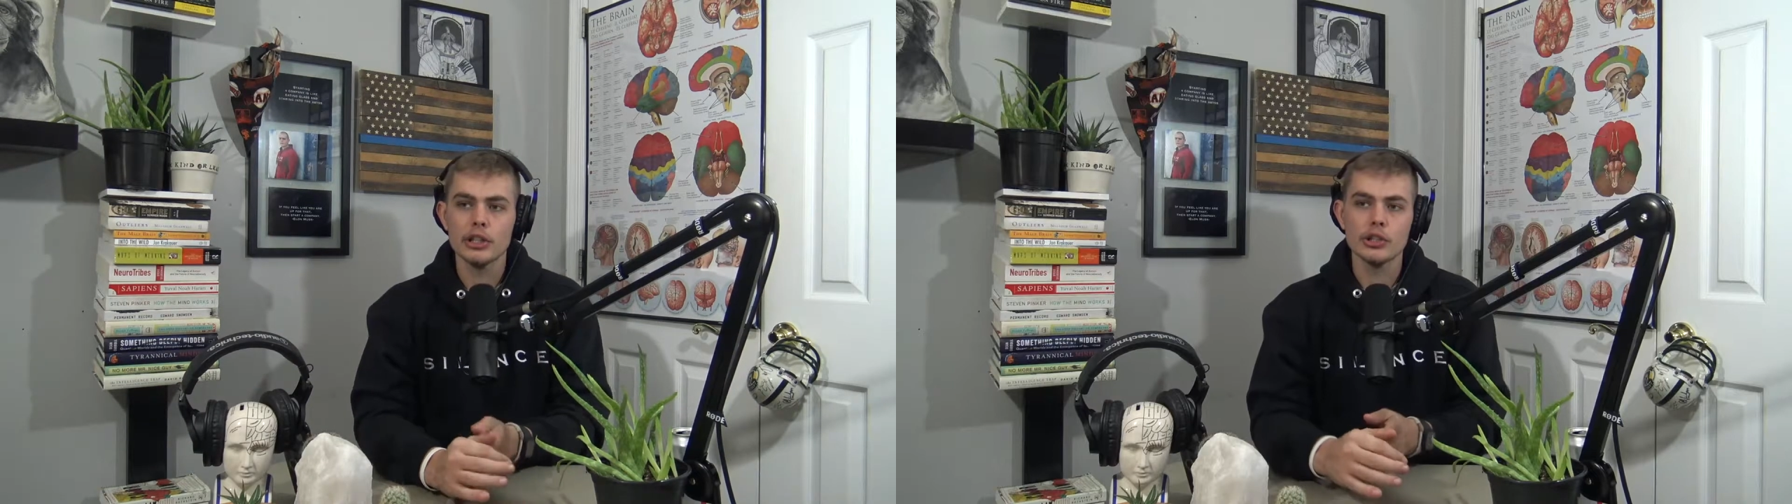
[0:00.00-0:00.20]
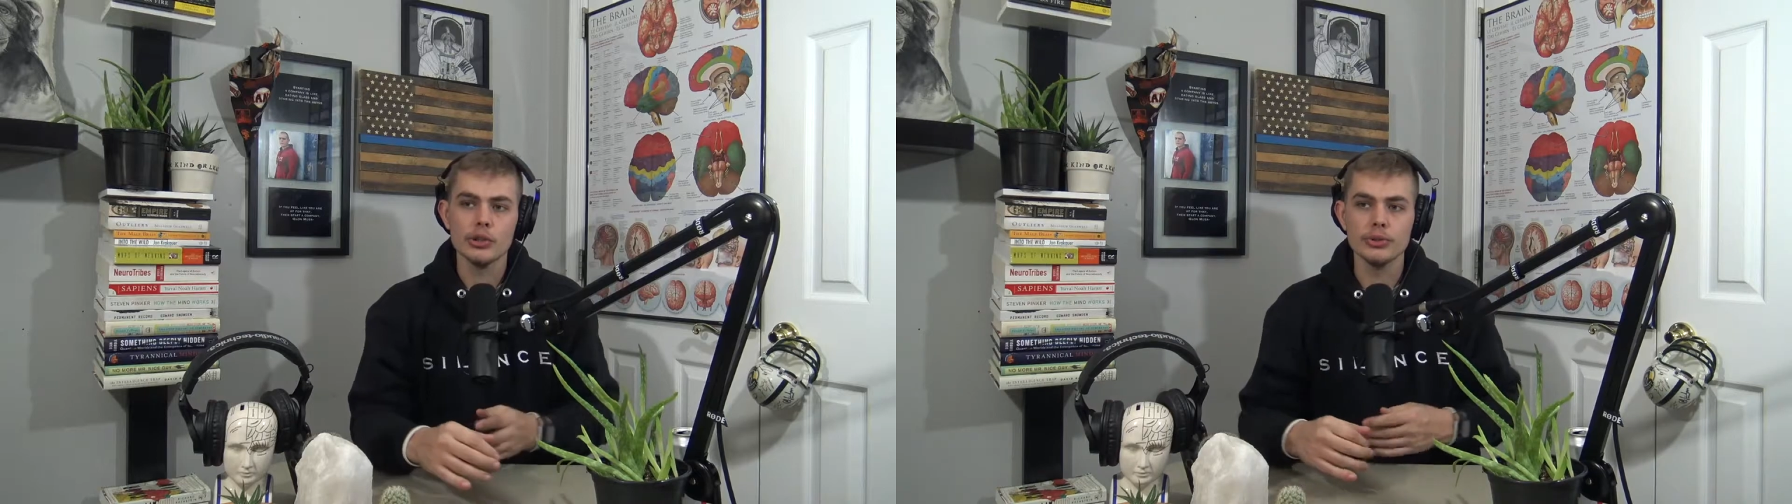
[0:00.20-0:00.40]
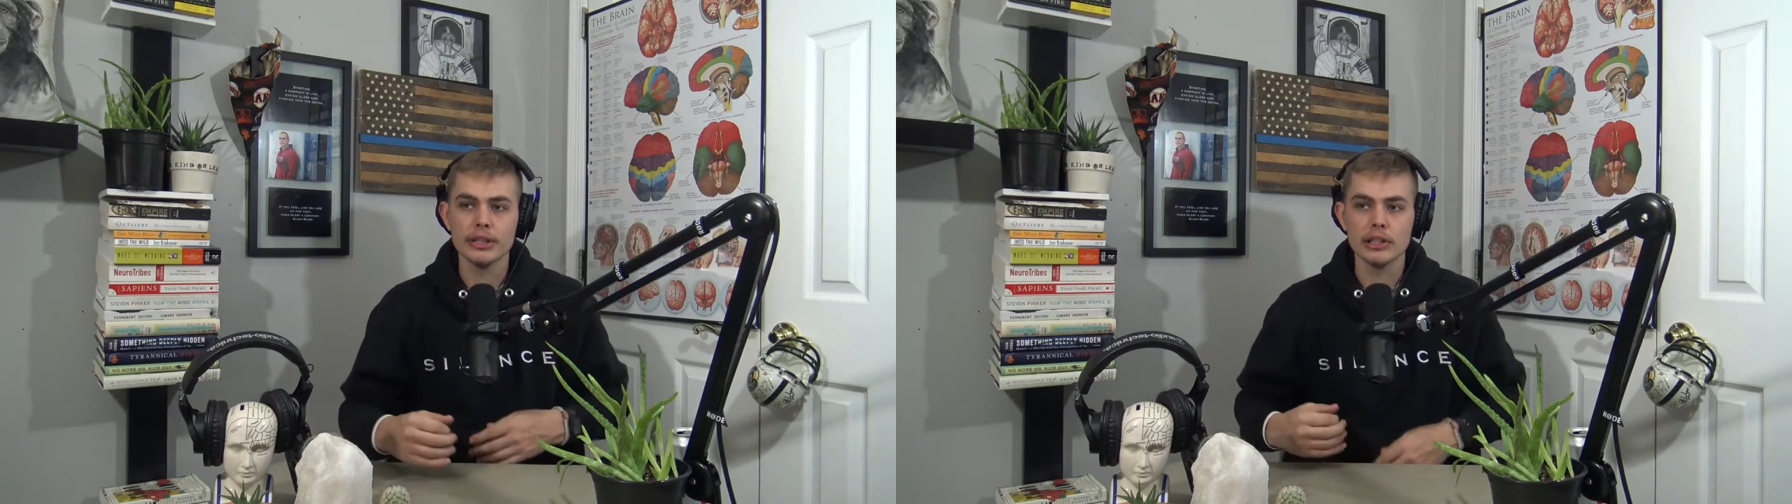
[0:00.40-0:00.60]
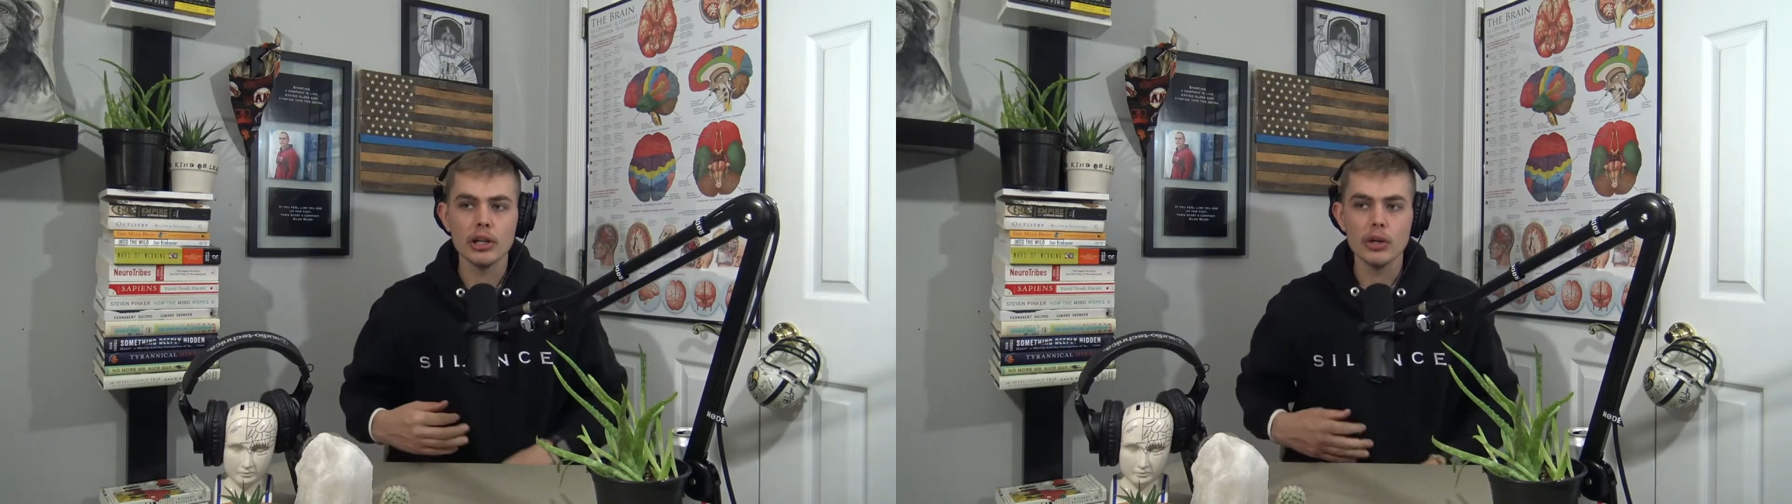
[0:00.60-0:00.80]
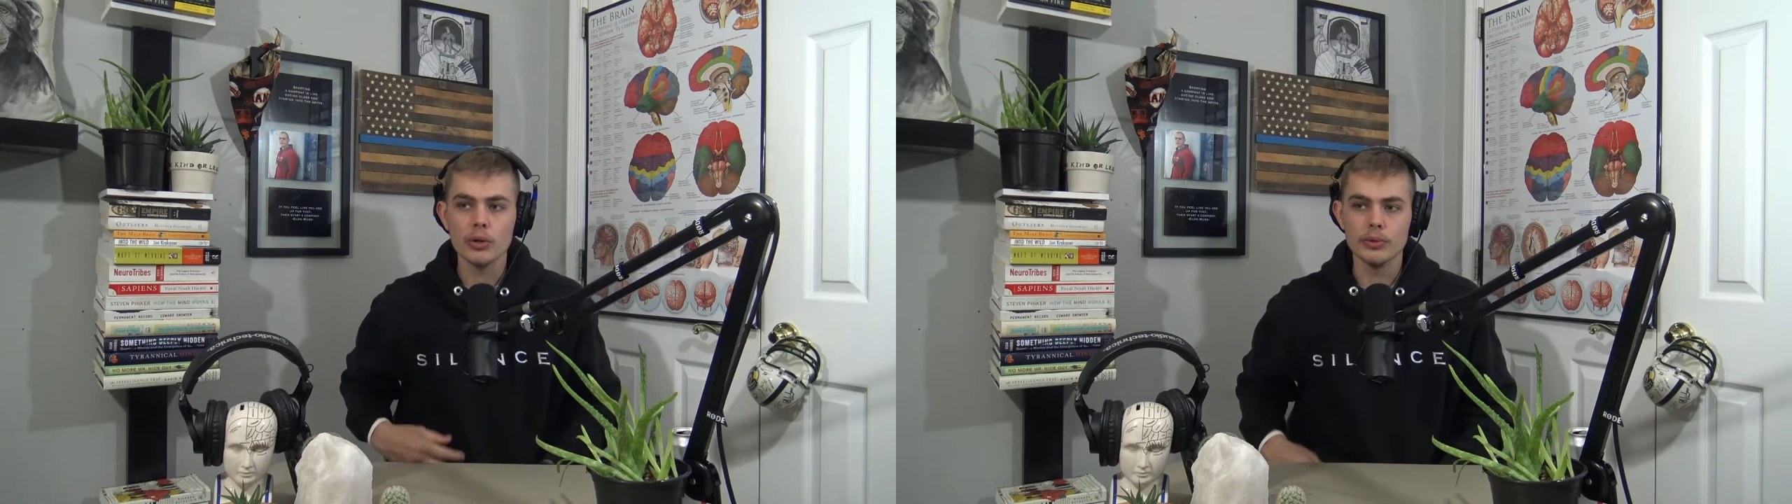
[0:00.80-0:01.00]
using
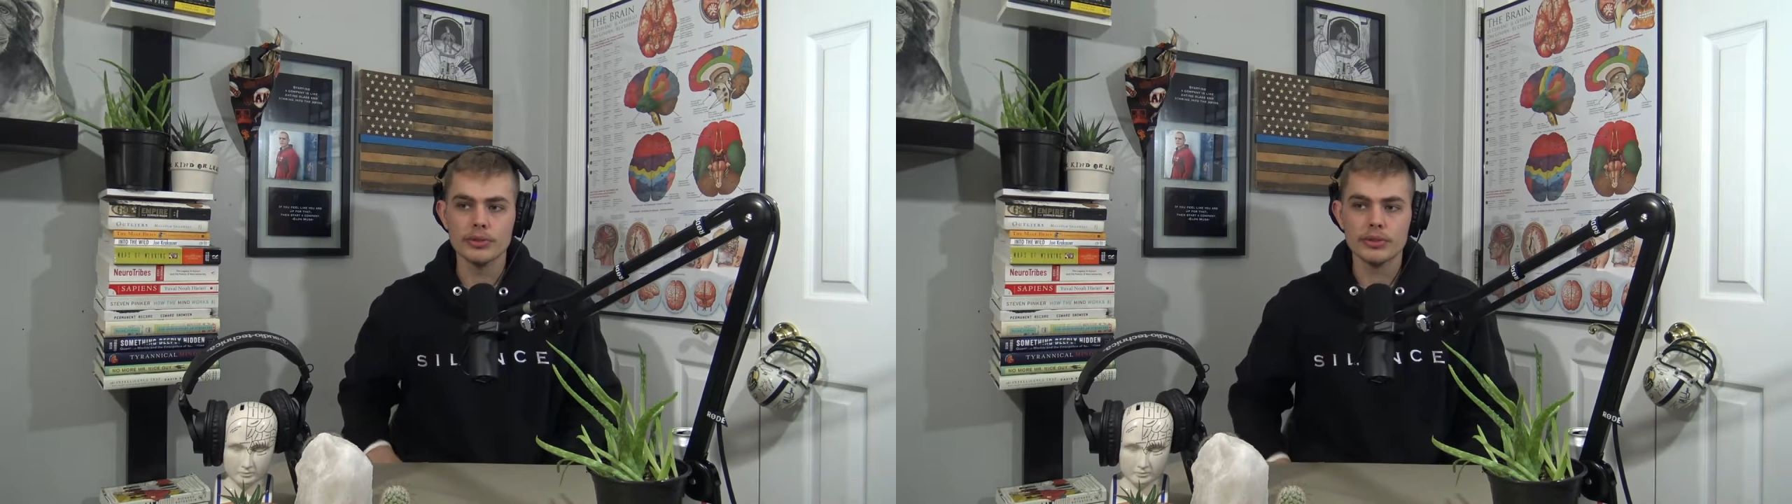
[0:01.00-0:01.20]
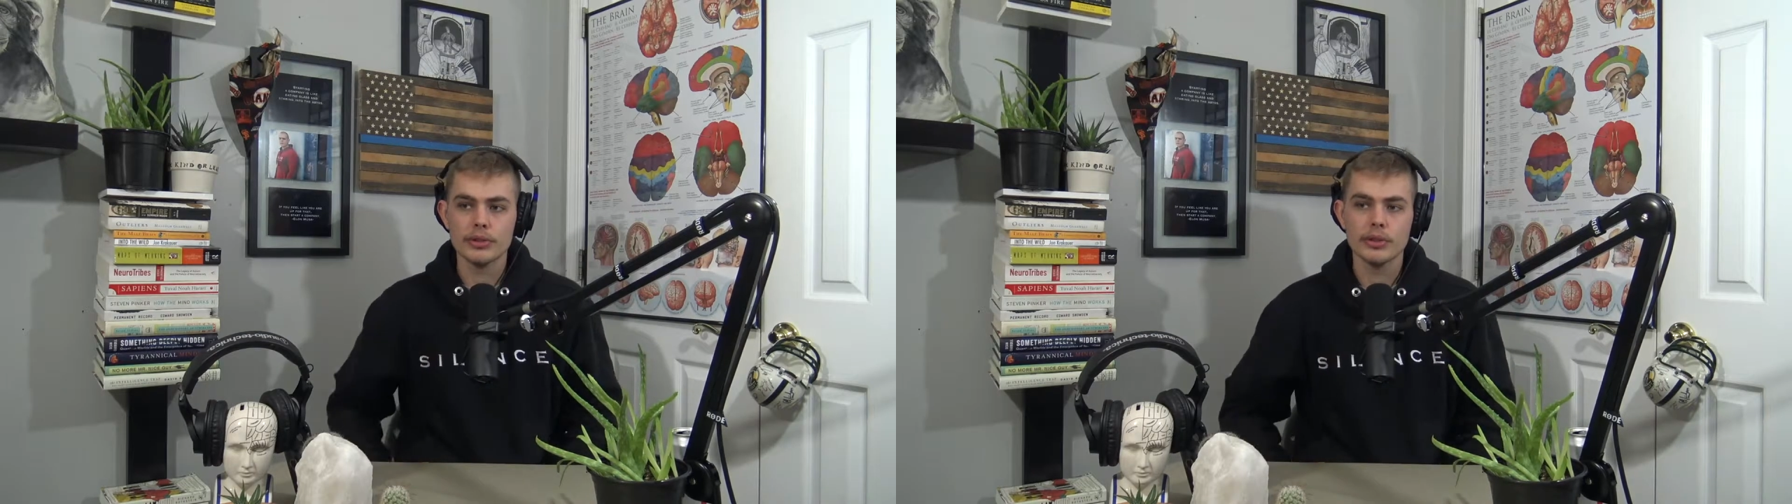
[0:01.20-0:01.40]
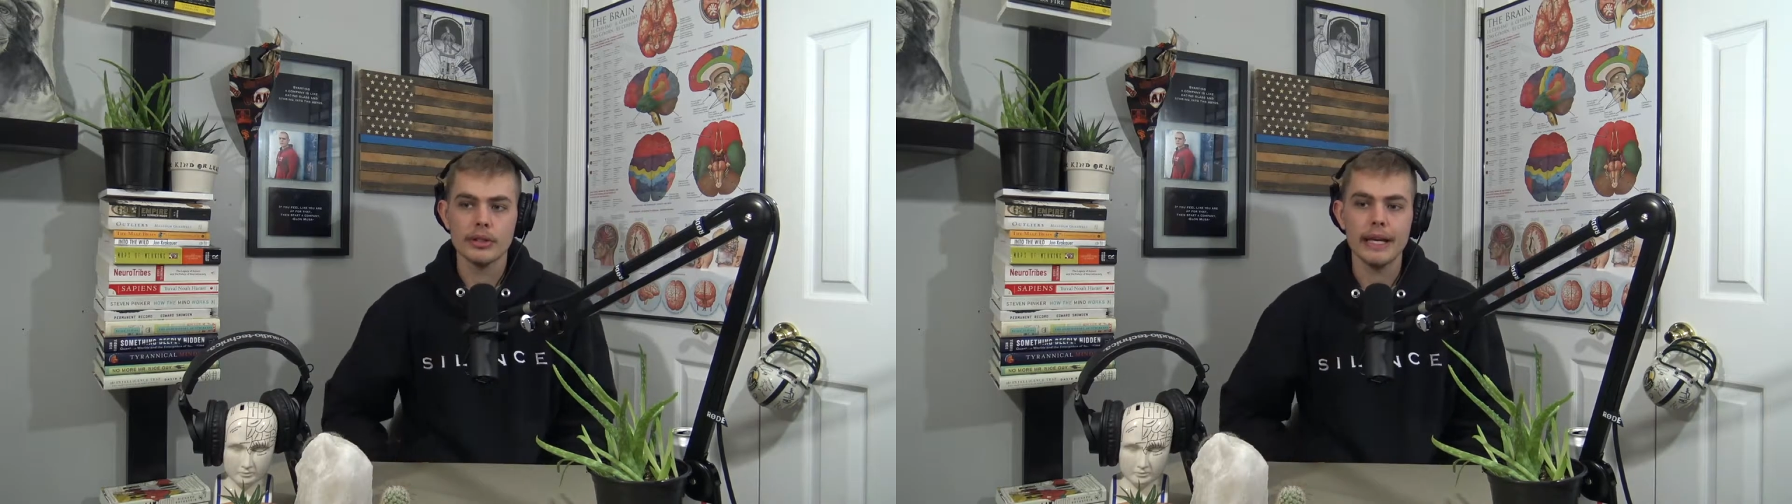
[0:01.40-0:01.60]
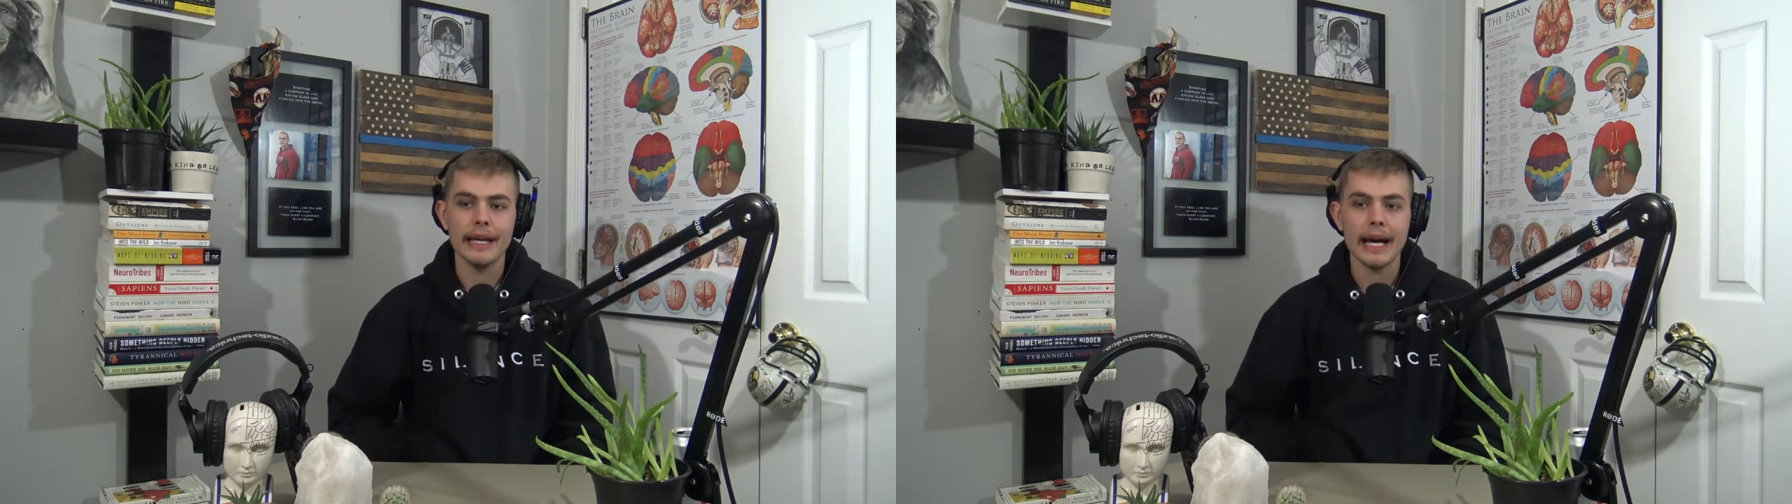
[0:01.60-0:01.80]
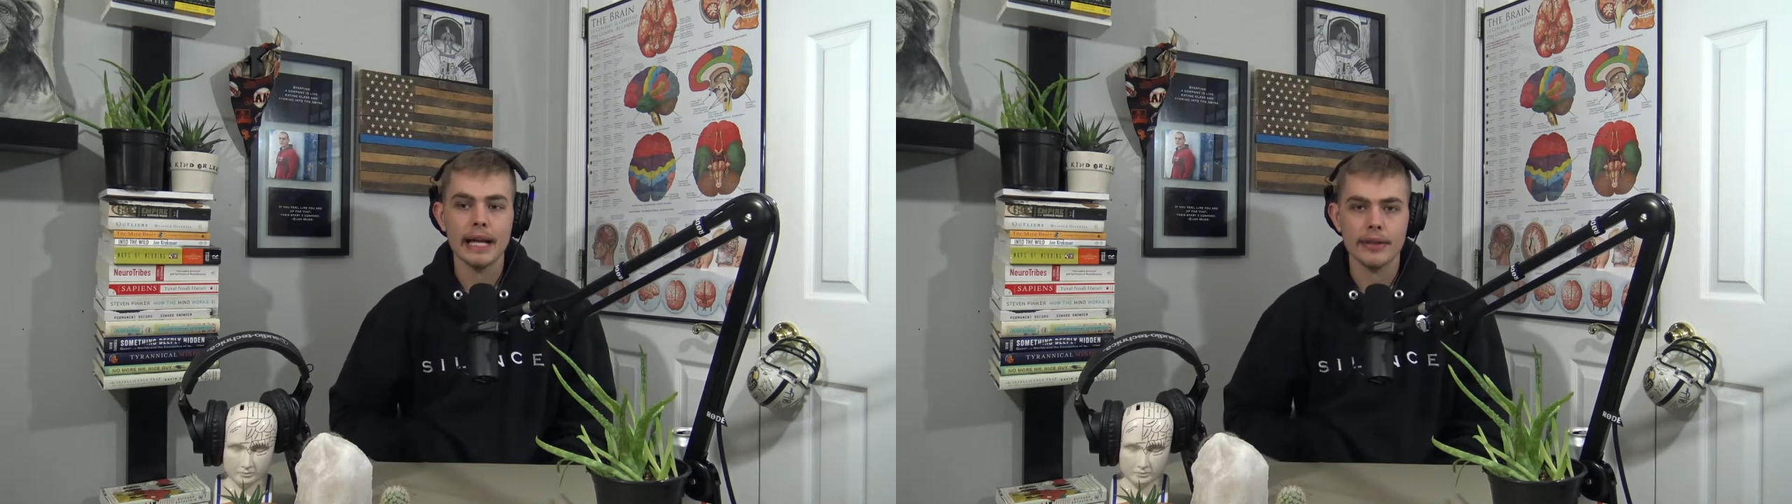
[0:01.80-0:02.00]
codes and
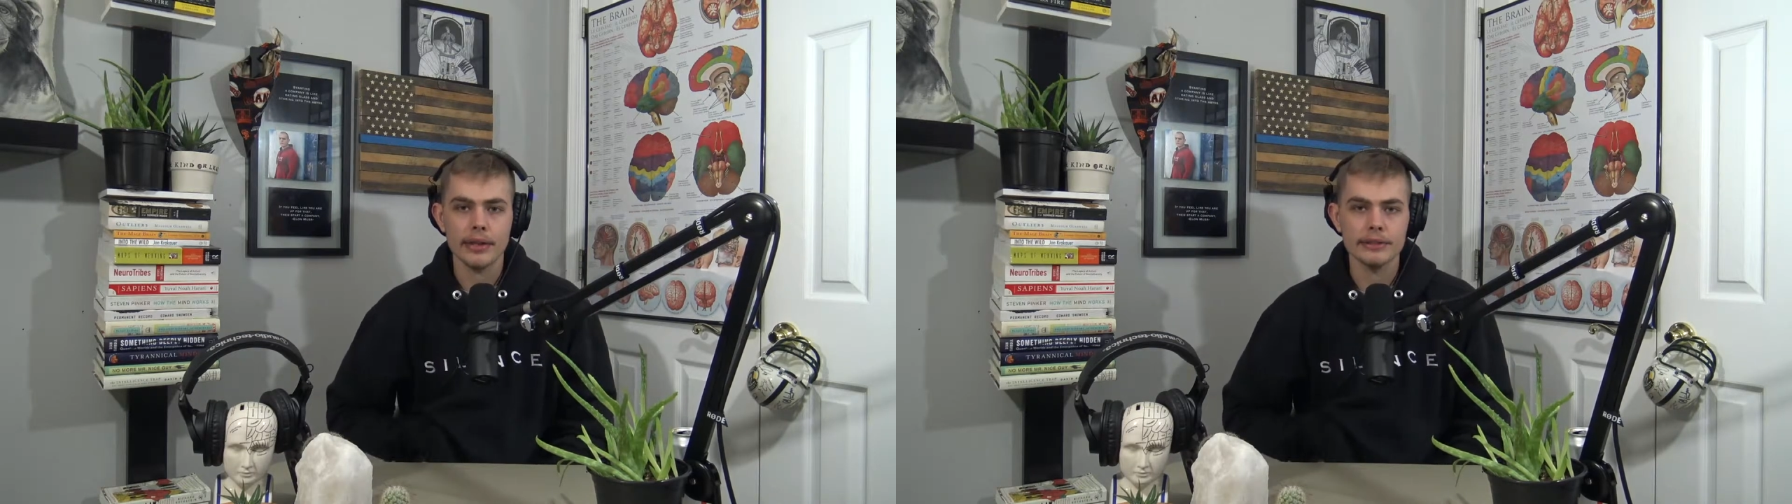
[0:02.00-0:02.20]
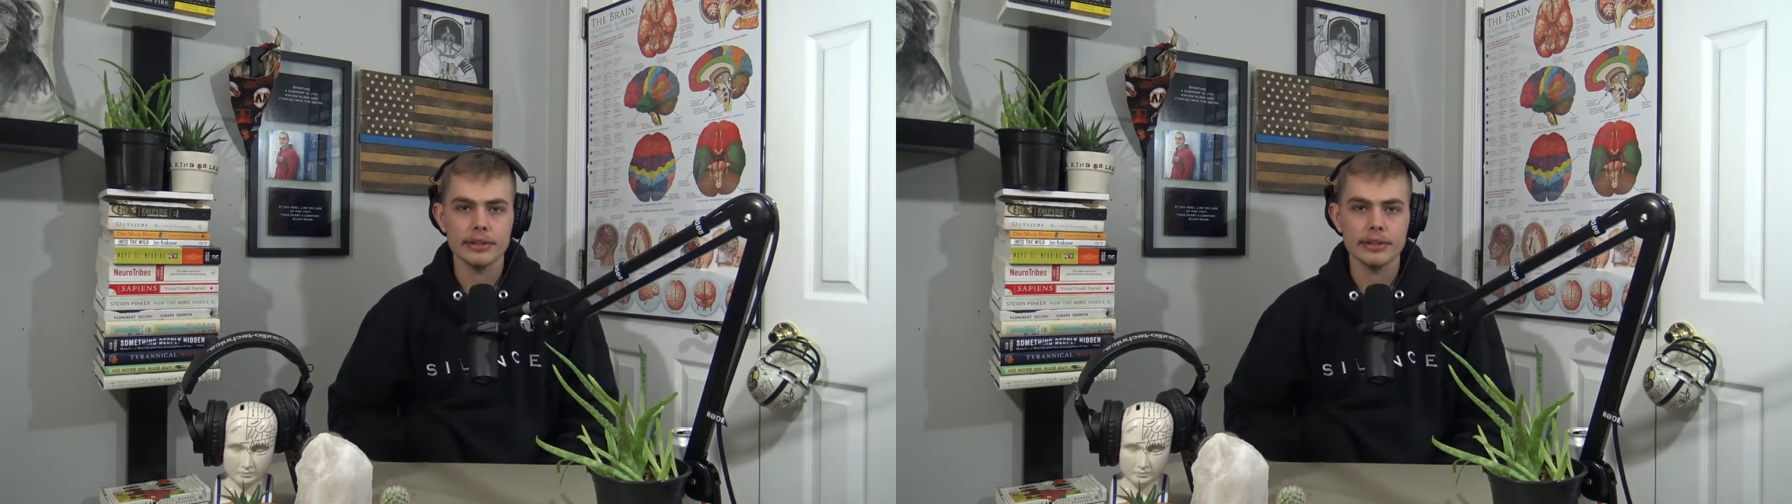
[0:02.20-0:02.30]
athletes.